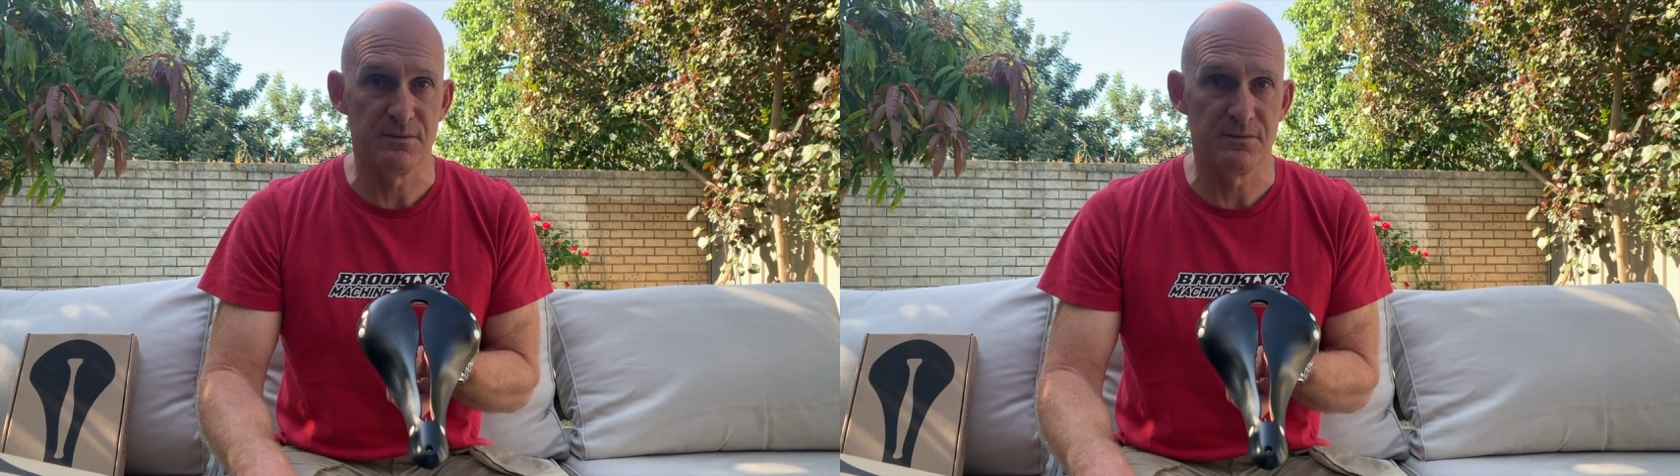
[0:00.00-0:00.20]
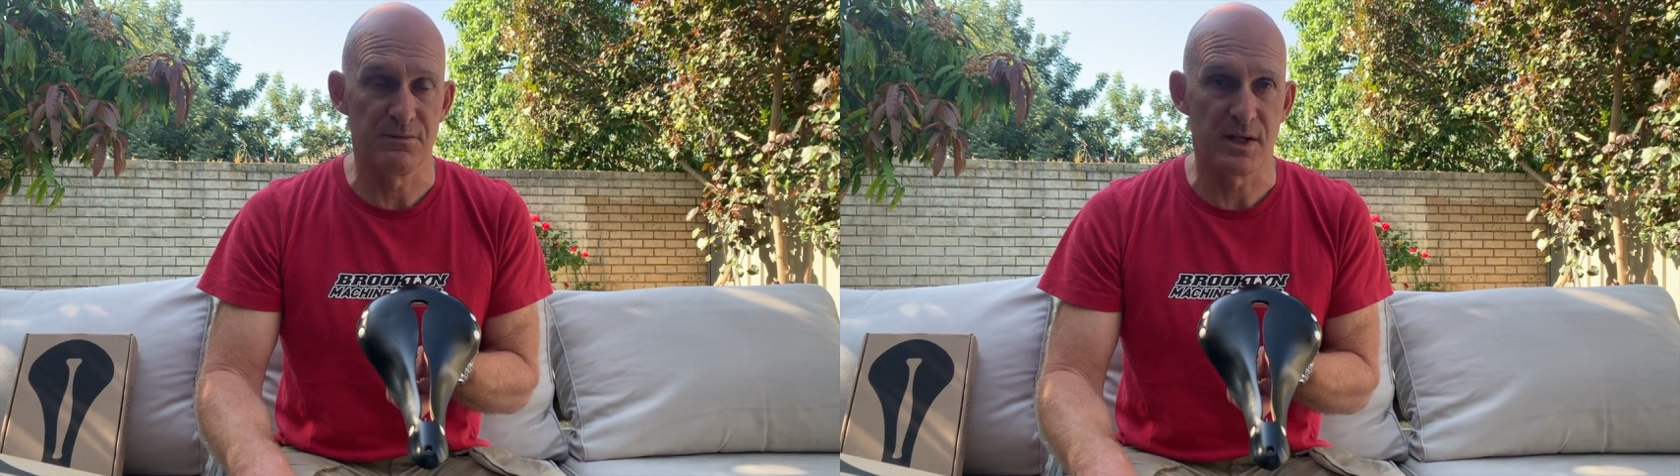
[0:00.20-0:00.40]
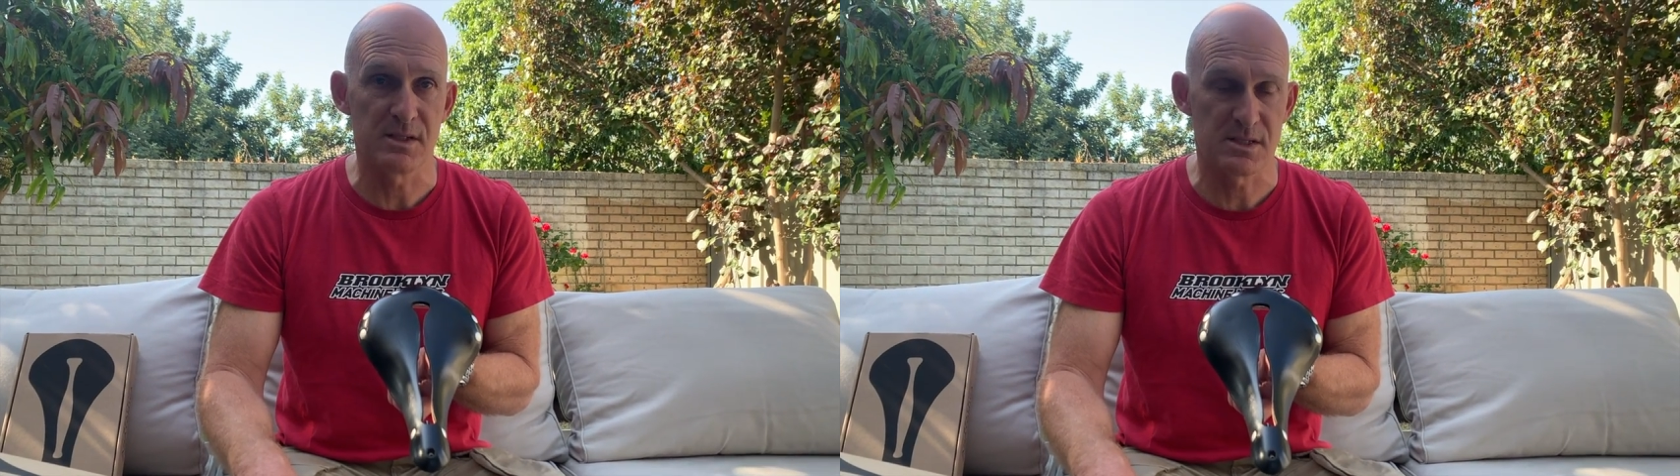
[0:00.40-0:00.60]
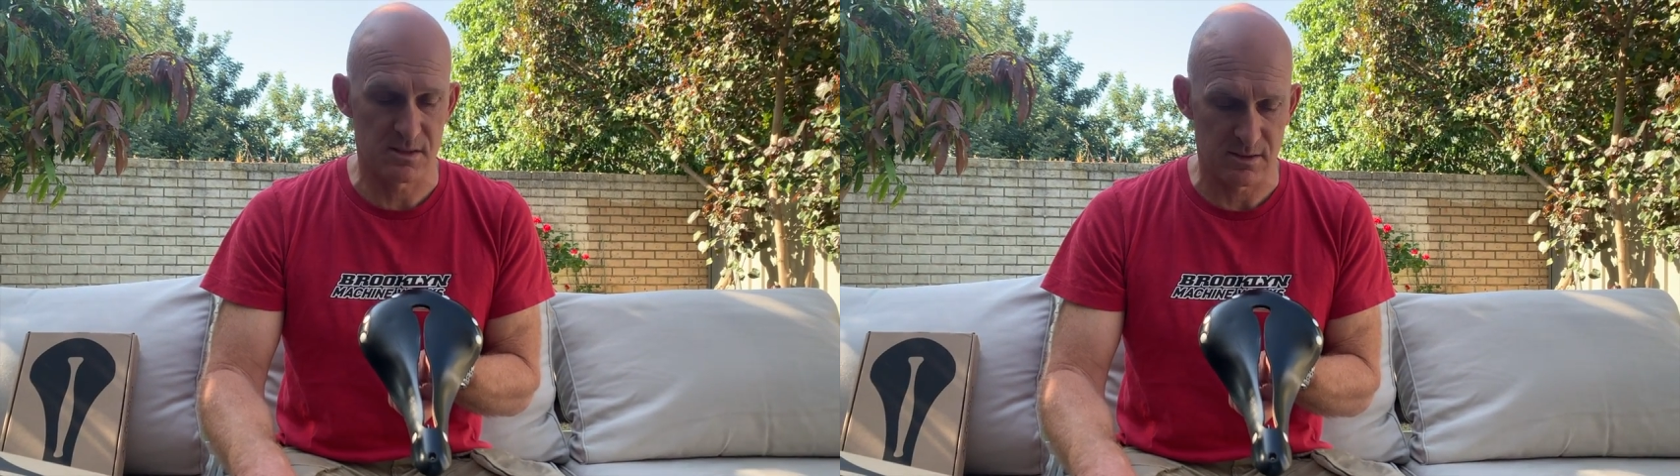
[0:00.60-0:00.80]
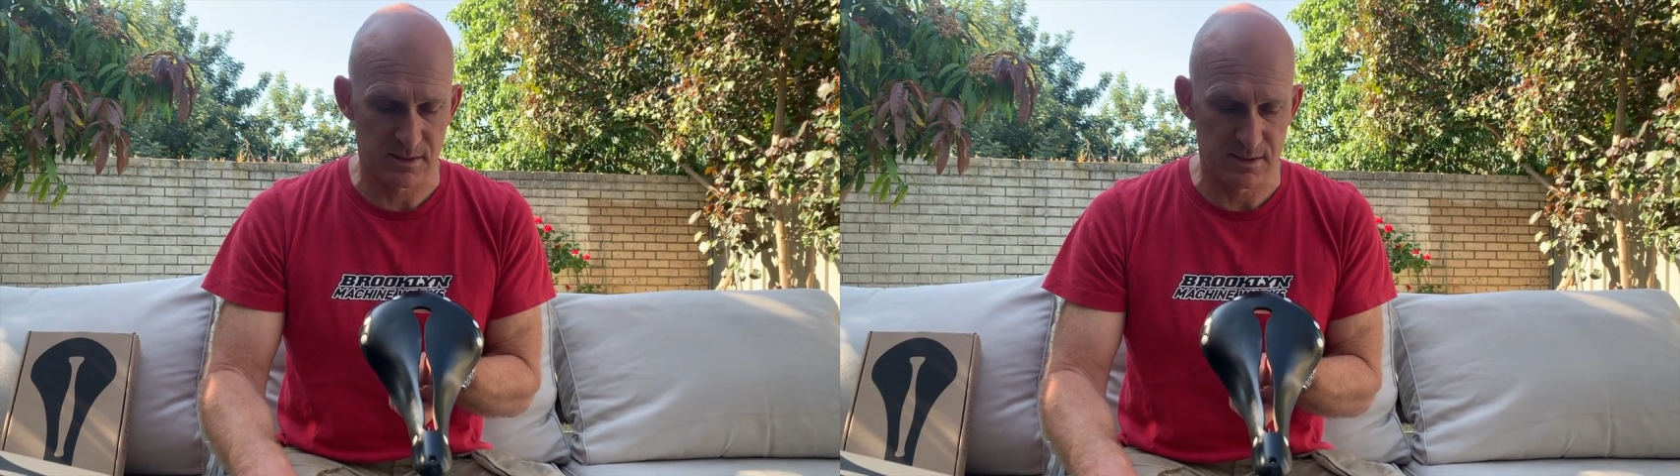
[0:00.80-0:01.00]
events
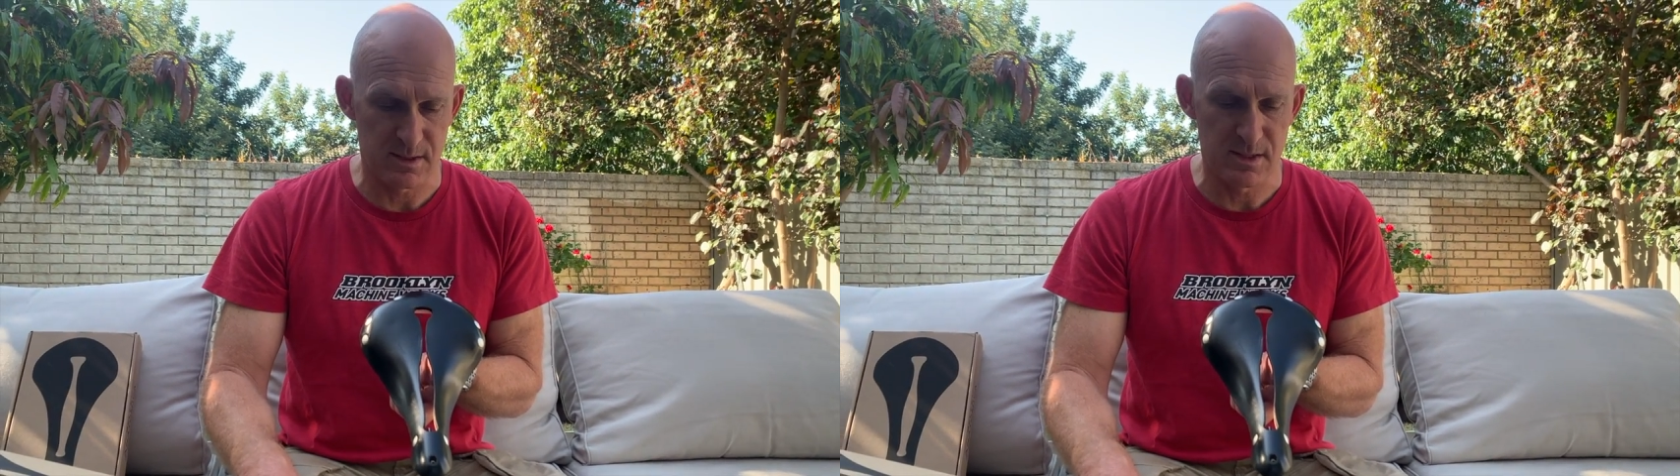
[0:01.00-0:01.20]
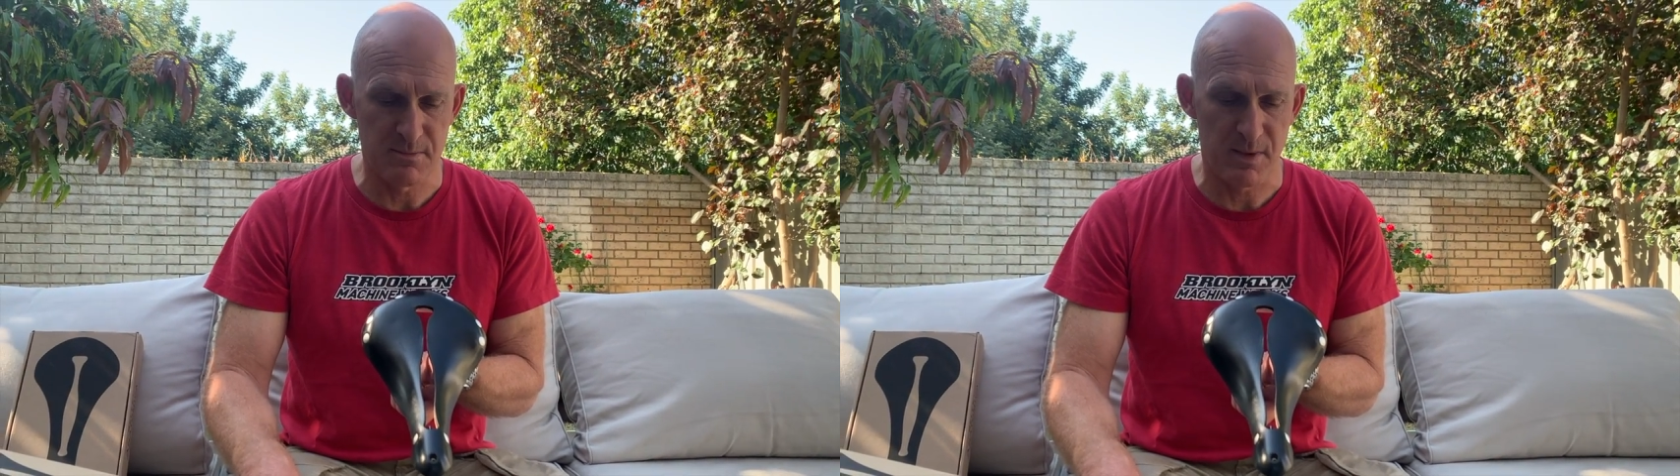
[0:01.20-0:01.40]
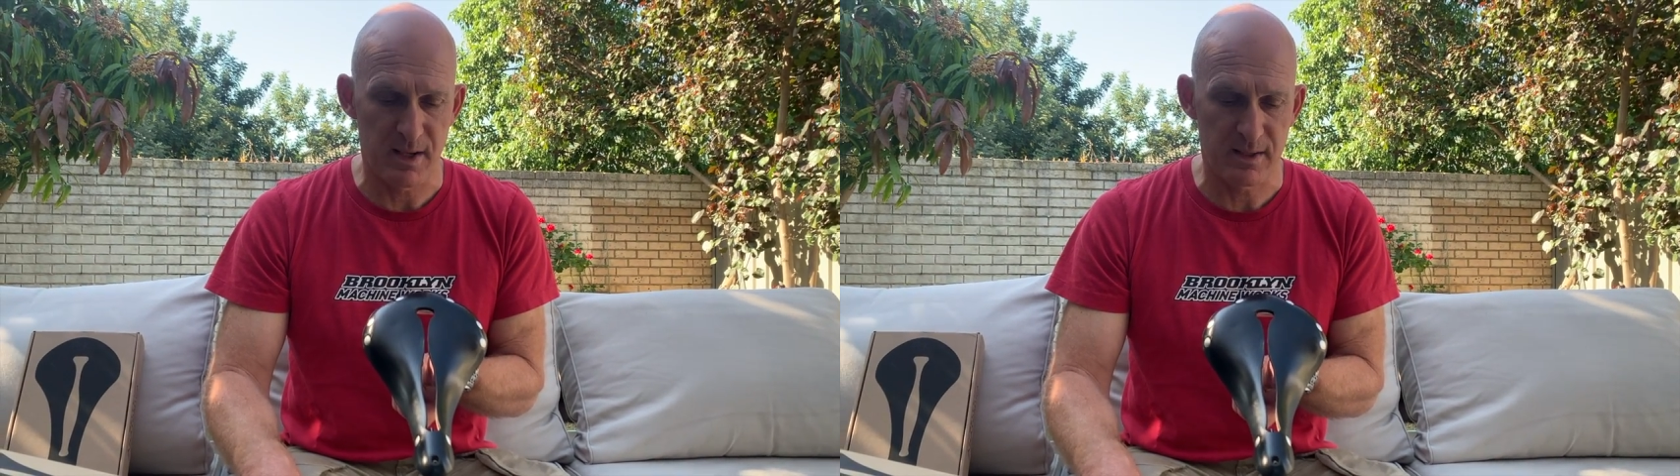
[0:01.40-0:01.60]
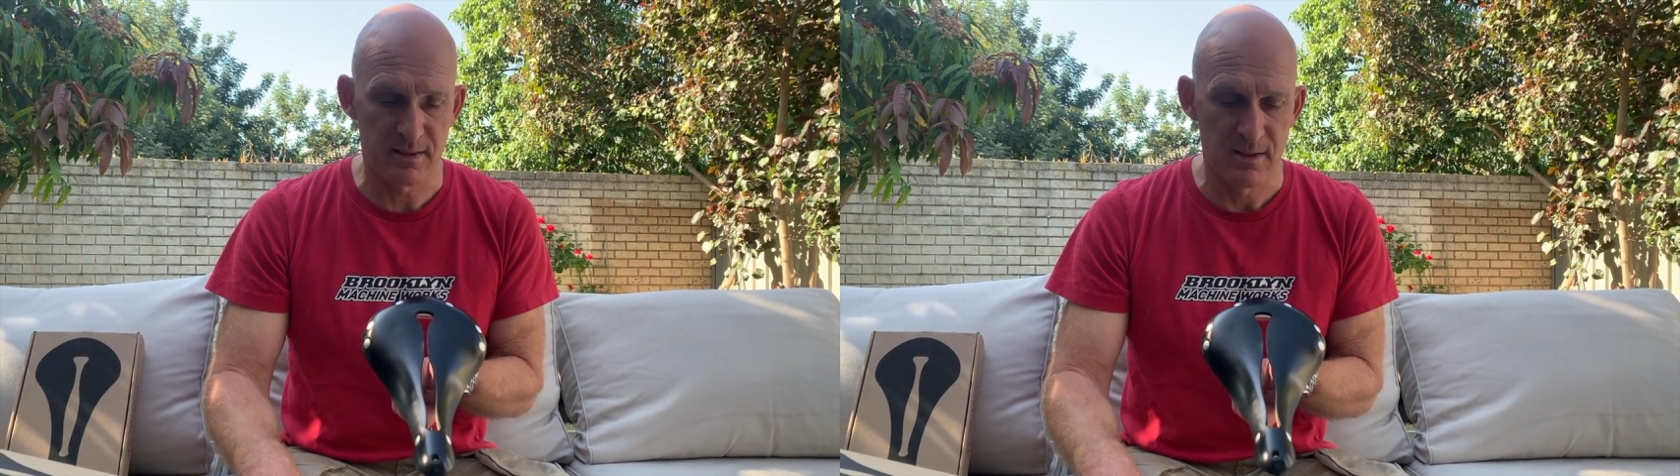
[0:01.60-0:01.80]
like Indy Pack.